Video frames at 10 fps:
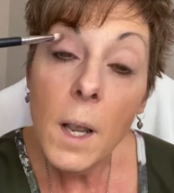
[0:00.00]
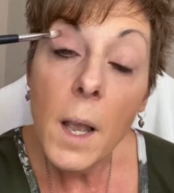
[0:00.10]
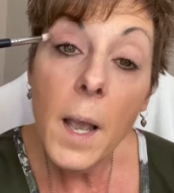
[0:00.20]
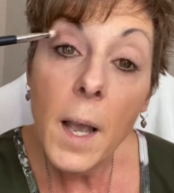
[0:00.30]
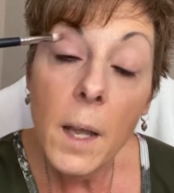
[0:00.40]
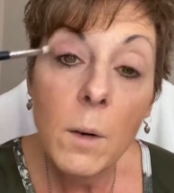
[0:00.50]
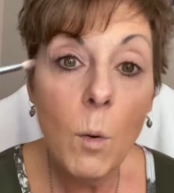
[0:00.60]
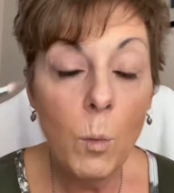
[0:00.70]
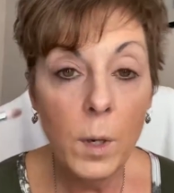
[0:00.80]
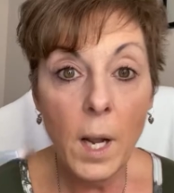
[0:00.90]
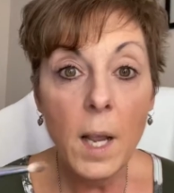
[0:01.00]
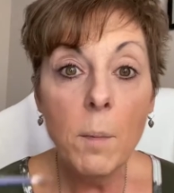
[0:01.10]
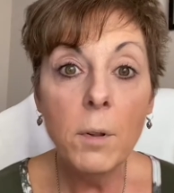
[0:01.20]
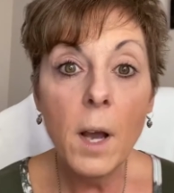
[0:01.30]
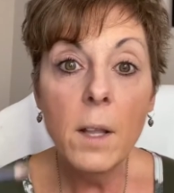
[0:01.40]
And when I
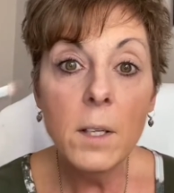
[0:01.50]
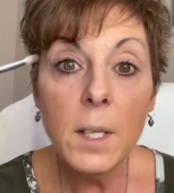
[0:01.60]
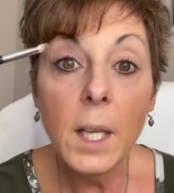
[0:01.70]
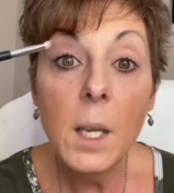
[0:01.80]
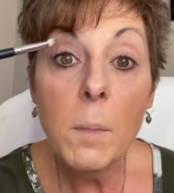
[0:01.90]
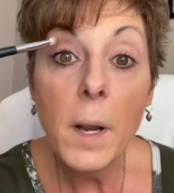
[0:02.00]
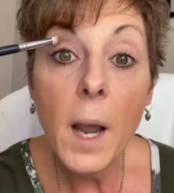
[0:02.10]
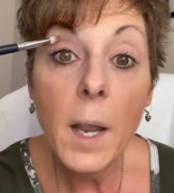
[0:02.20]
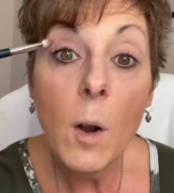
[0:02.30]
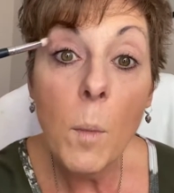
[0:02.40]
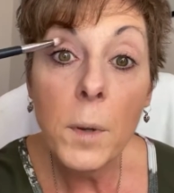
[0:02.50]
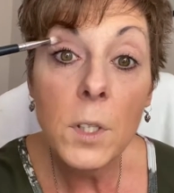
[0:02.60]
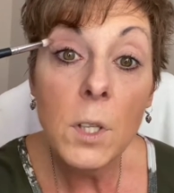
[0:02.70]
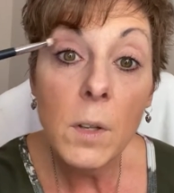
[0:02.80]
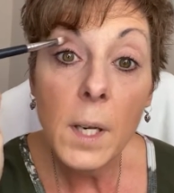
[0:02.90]
apply this, I keep my eye open
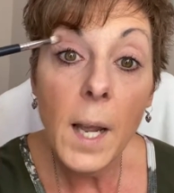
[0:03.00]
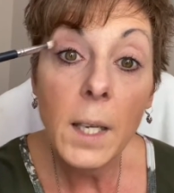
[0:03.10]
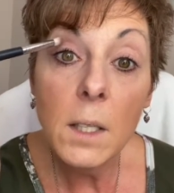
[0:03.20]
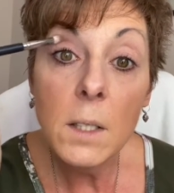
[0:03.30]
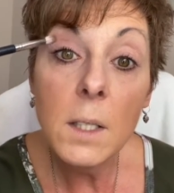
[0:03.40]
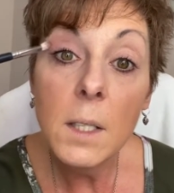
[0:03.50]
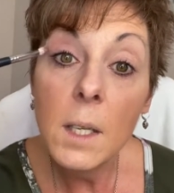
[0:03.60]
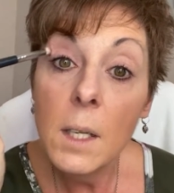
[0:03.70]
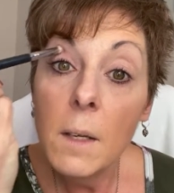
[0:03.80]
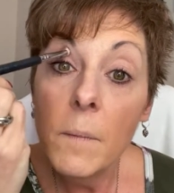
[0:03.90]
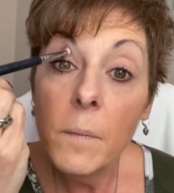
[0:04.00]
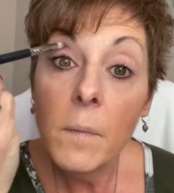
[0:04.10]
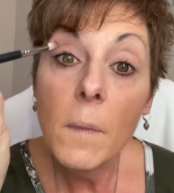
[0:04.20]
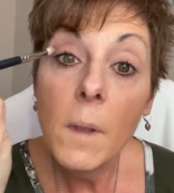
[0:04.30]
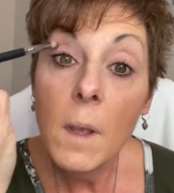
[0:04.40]
so that I can see
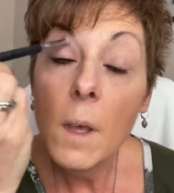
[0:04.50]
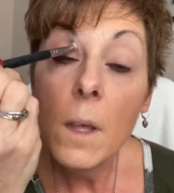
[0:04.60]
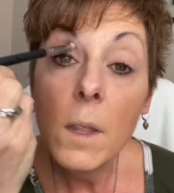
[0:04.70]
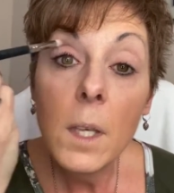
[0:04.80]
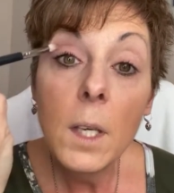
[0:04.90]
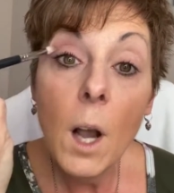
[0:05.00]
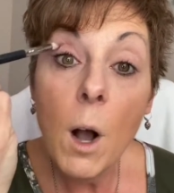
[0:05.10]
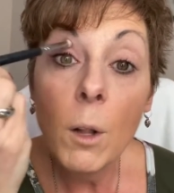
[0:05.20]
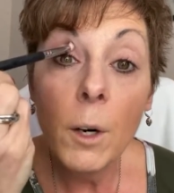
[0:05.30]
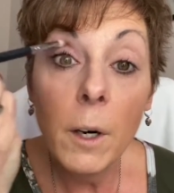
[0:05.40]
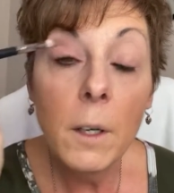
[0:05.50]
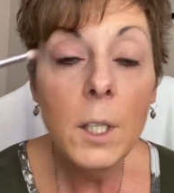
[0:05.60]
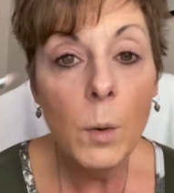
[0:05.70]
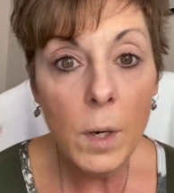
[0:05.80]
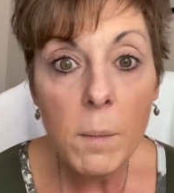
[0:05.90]
the color.
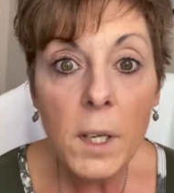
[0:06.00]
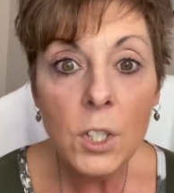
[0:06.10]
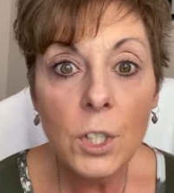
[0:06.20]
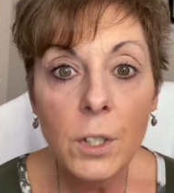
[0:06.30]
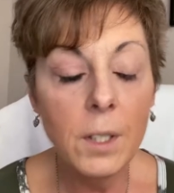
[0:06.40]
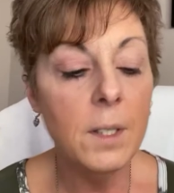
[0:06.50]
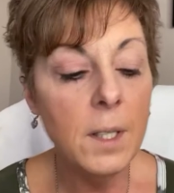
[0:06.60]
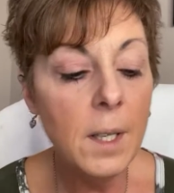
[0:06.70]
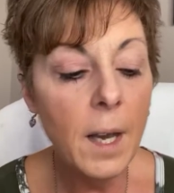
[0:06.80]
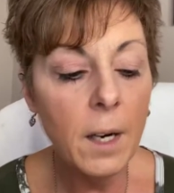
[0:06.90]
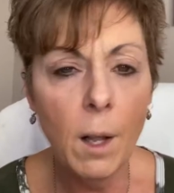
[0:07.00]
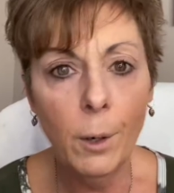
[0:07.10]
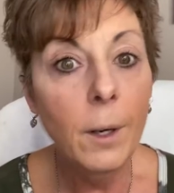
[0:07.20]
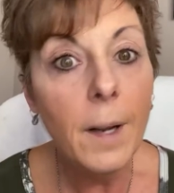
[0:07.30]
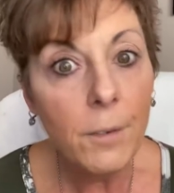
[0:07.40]
You want to make sure you can see that
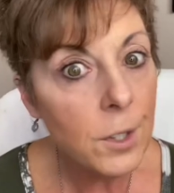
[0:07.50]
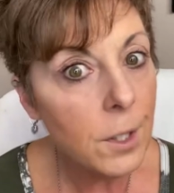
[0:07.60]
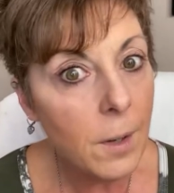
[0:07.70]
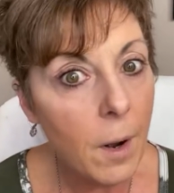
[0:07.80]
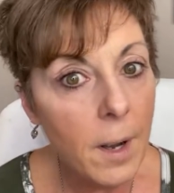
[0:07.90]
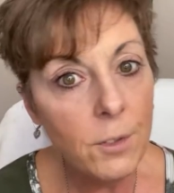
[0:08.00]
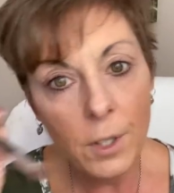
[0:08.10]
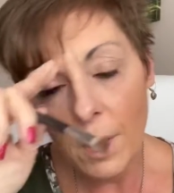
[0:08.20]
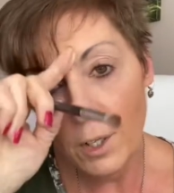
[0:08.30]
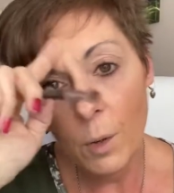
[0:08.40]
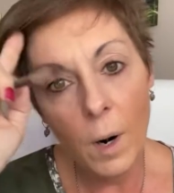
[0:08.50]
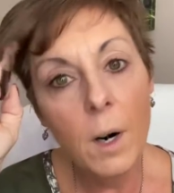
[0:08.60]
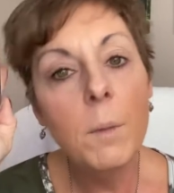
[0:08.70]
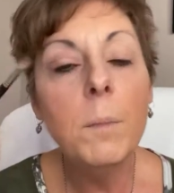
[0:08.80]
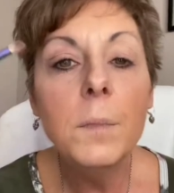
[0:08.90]
color after all, you
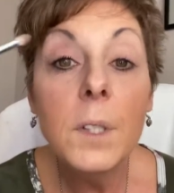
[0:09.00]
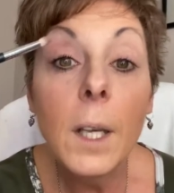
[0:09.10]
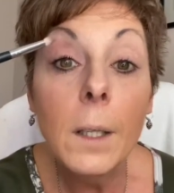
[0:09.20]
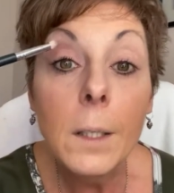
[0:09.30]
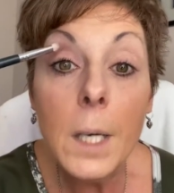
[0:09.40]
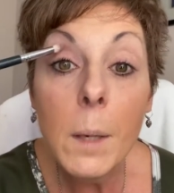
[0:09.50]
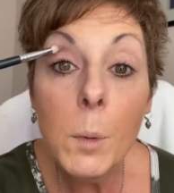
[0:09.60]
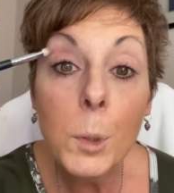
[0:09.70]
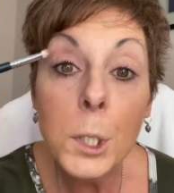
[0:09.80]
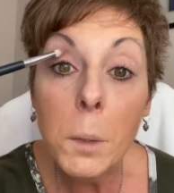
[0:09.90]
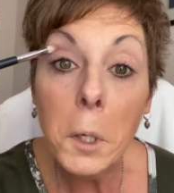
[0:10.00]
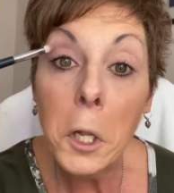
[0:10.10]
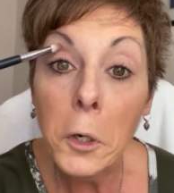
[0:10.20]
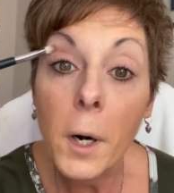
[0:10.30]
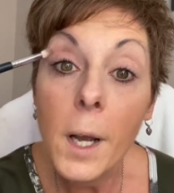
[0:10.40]
are taking the time to put some
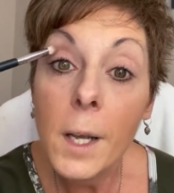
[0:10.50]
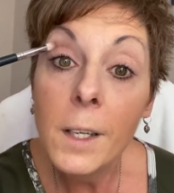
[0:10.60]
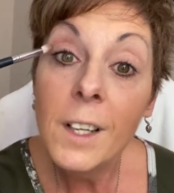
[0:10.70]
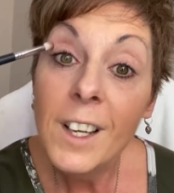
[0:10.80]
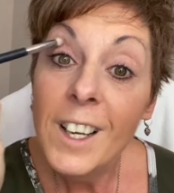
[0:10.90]
color on.